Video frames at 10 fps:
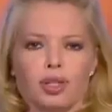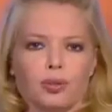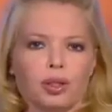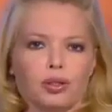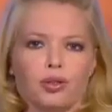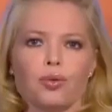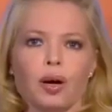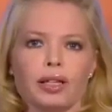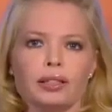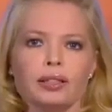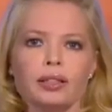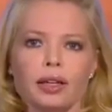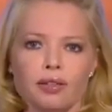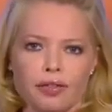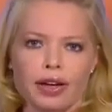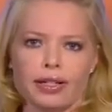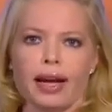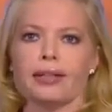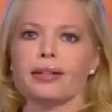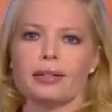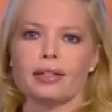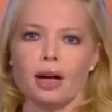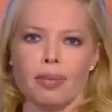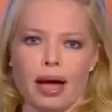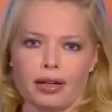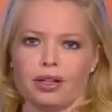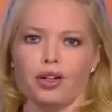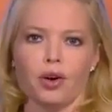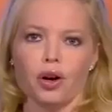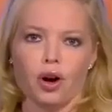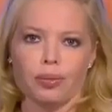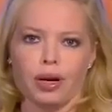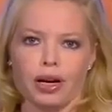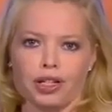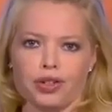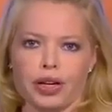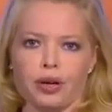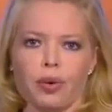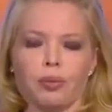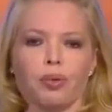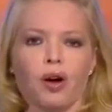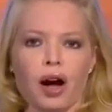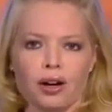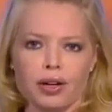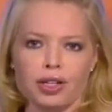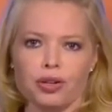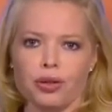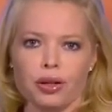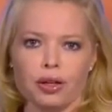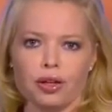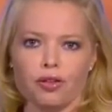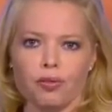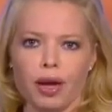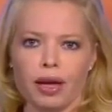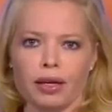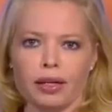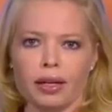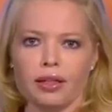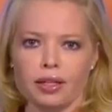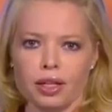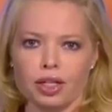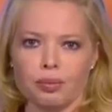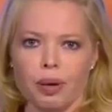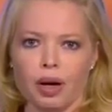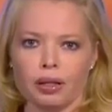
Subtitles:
Mr. Wilders, what effect has Islam had on your home country, and what progress do you think that you've made in the Dutch